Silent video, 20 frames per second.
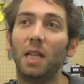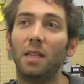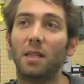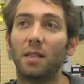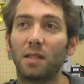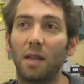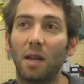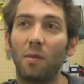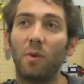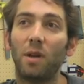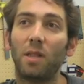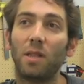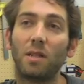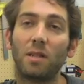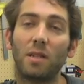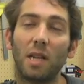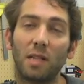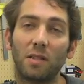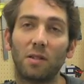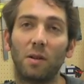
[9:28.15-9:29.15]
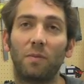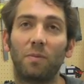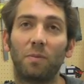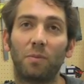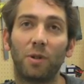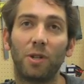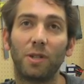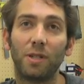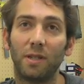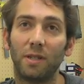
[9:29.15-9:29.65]
in the same way that
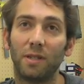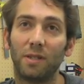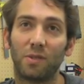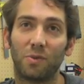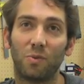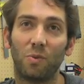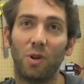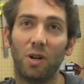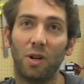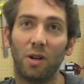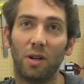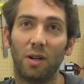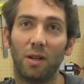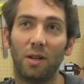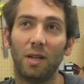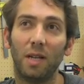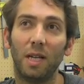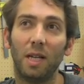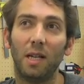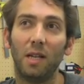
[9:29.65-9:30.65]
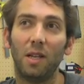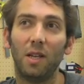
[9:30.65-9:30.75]
desktop printers were,